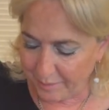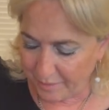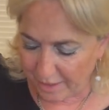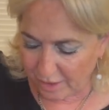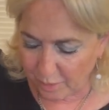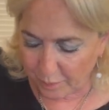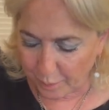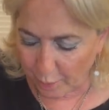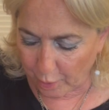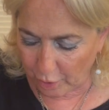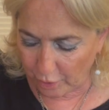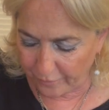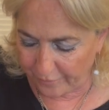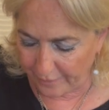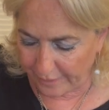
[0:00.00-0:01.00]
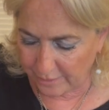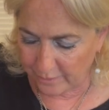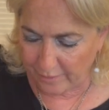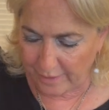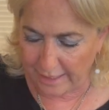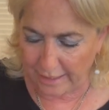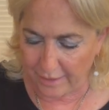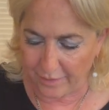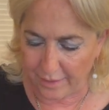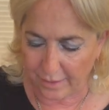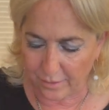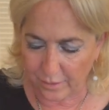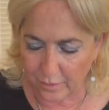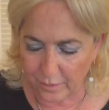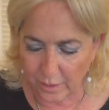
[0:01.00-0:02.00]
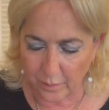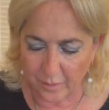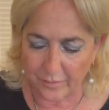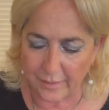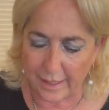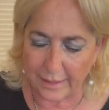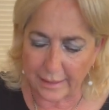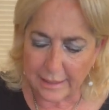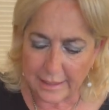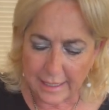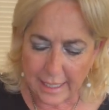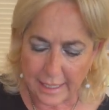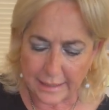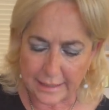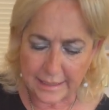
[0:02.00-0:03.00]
It's perfect for anything. So there we've got a